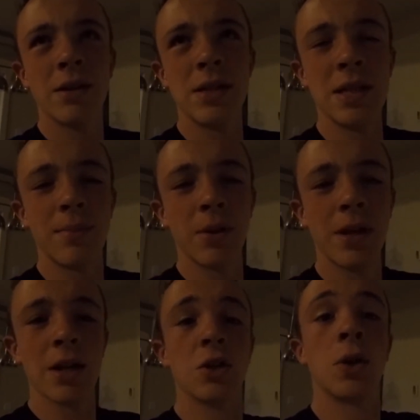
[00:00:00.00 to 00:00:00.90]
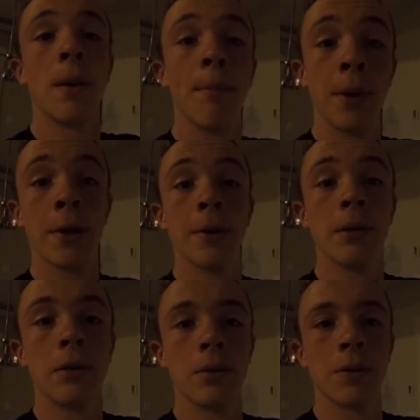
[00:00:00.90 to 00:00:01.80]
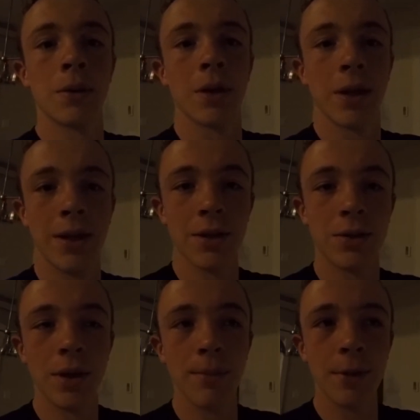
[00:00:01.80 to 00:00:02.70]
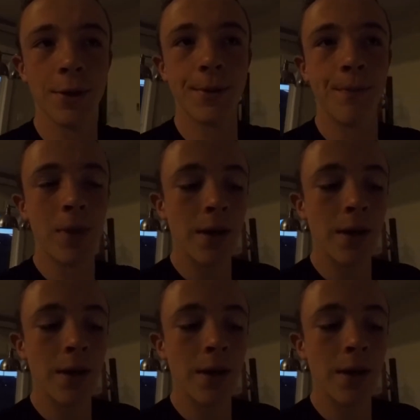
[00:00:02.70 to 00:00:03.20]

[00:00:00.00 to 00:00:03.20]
deep clean a trombone, or clean a trombone.